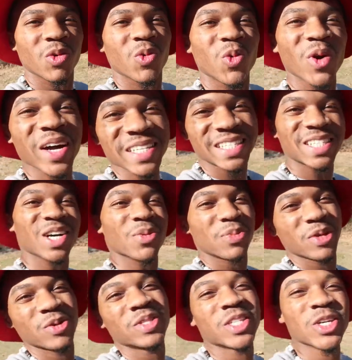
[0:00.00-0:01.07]
What's
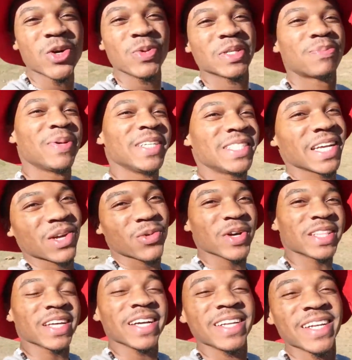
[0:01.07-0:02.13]
up YouTube, it's PJ
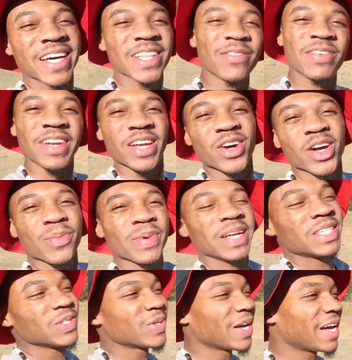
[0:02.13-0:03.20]
with another video
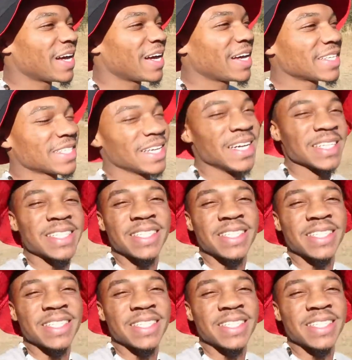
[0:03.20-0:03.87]
coming at you guys.